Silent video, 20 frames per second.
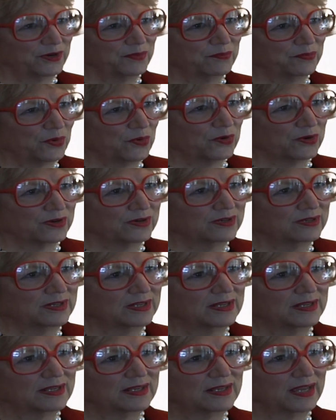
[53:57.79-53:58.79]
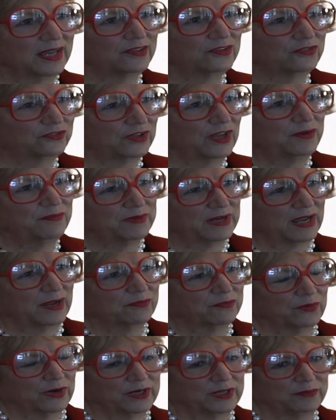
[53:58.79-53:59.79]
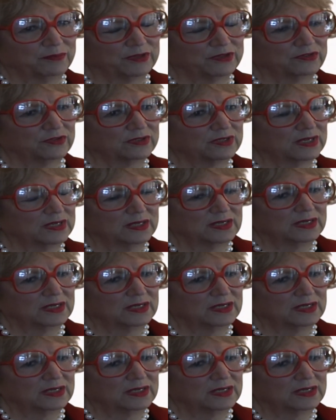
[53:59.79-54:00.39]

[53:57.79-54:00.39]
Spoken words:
important, at the same time running business.